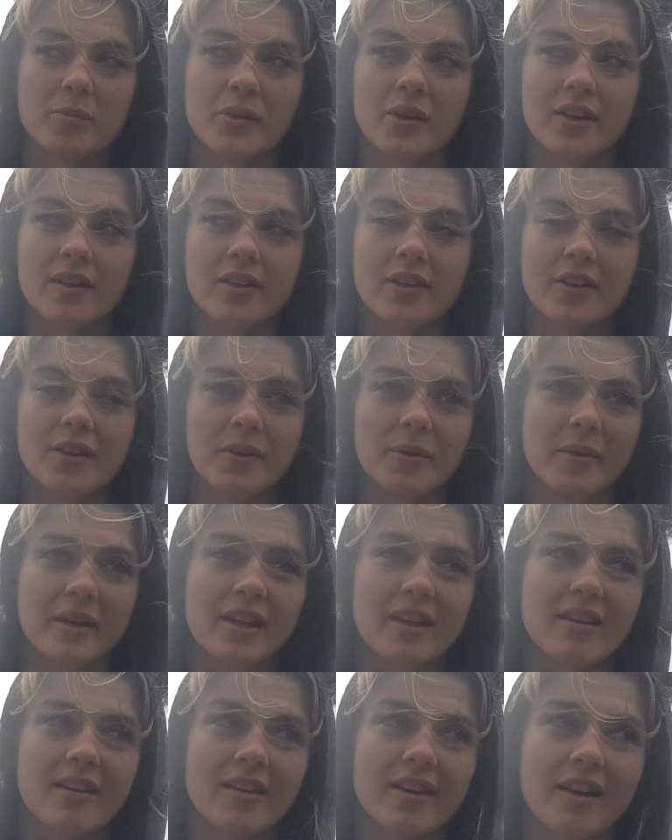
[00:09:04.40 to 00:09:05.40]
but you know,
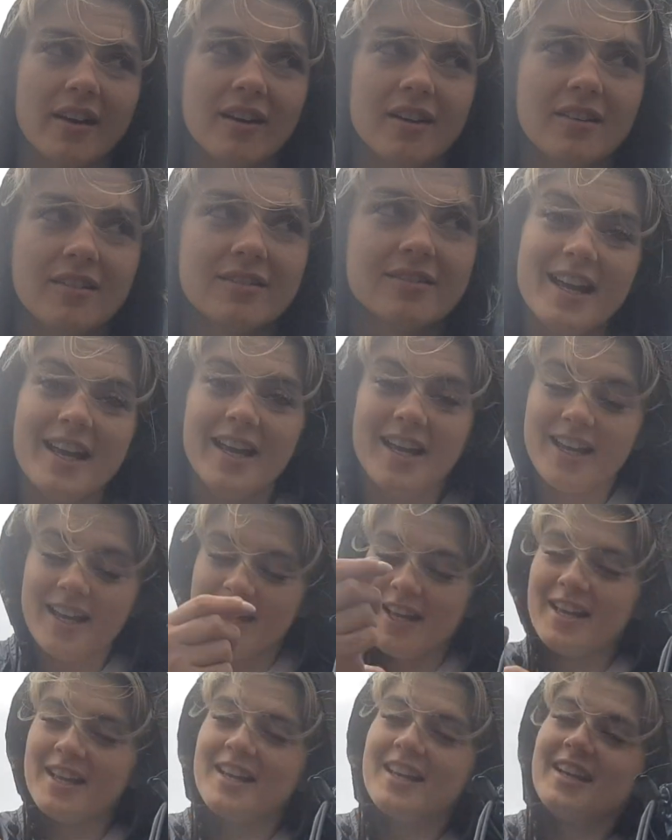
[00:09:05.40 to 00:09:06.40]
we're here now. We're
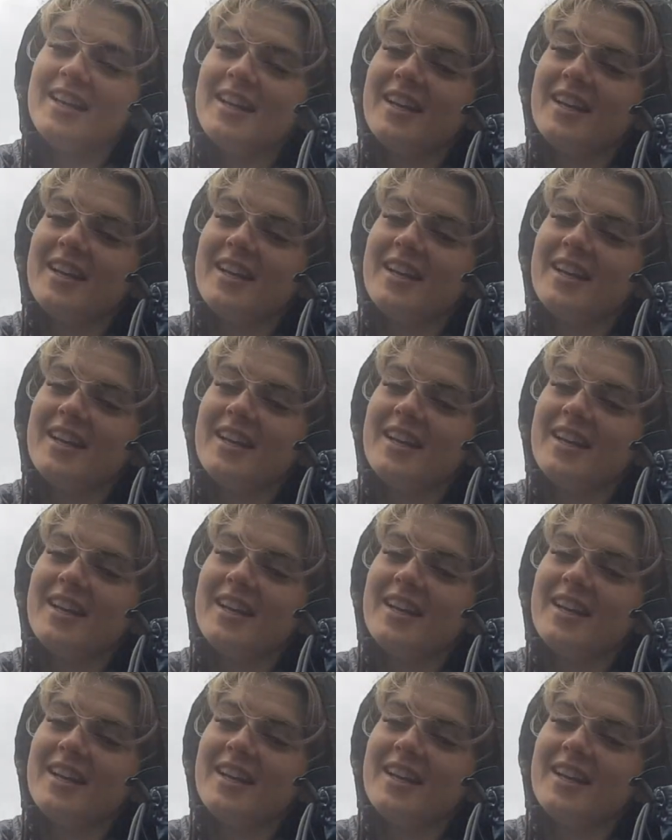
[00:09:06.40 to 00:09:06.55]
not quite